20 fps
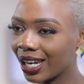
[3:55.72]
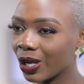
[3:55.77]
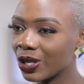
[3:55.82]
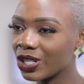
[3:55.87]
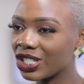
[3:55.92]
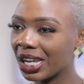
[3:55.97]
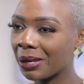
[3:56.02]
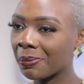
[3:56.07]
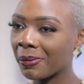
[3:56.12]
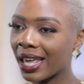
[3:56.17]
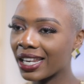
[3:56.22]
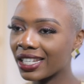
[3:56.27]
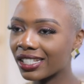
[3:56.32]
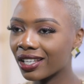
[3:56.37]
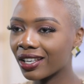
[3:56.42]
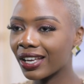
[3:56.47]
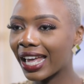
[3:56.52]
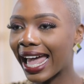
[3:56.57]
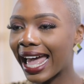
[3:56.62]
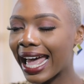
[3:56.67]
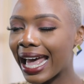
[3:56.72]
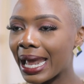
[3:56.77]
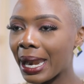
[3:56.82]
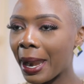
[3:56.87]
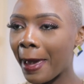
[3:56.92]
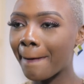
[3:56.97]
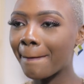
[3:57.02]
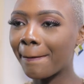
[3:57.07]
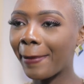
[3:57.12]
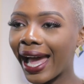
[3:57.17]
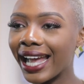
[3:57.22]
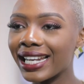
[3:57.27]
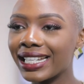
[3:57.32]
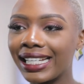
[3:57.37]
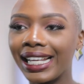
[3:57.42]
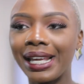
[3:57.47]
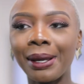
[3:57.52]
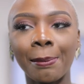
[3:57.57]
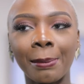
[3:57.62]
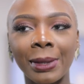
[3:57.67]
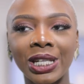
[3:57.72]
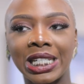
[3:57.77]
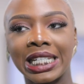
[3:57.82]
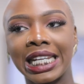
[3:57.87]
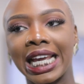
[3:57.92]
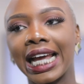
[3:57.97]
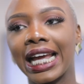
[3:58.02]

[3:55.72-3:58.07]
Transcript: J. Mendel and Badgley Mischka.